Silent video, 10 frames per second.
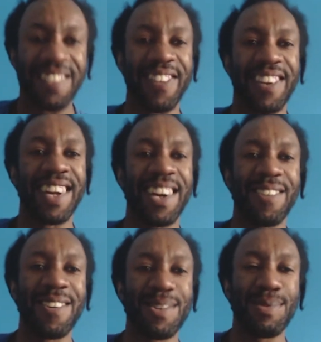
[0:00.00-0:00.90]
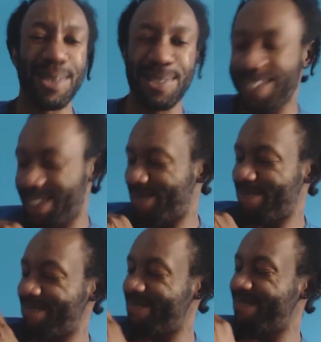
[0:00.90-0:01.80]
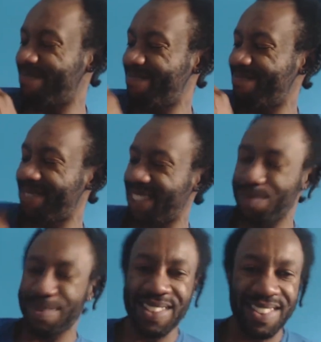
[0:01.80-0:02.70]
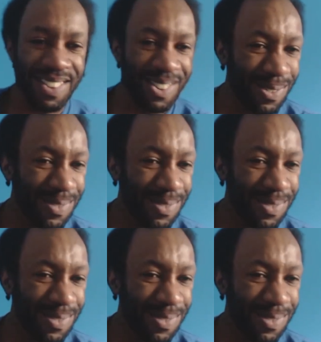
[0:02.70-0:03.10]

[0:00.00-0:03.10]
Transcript: for an hour as well. It's fresh though.